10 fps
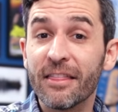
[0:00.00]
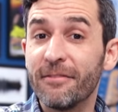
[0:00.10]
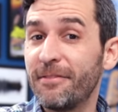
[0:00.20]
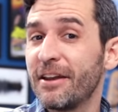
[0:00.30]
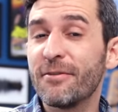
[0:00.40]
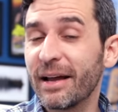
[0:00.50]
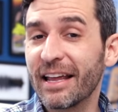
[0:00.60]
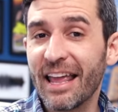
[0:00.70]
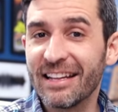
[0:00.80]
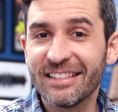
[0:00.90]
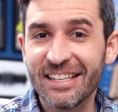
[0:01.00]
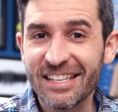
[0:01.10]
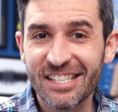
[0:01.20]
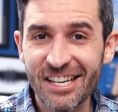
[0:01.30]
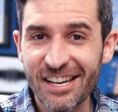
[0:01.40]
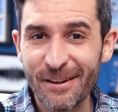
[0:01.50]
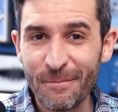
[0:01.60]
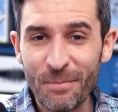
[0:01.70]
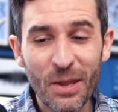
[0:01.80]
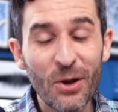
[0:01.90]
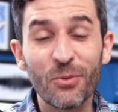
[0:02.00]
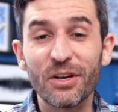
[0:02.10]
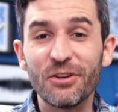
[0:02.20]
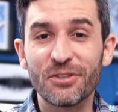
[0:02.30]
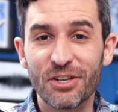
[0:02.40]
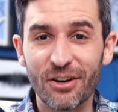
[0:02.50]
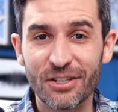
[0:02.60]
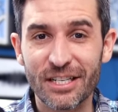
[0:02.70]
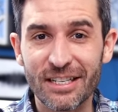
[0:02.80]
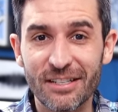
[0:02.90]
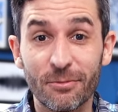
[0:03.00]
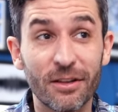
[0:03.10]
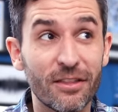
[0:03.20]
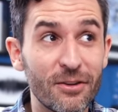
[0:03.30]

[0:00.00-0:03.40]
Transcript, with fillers: The VideoMic NTG, when you charge it with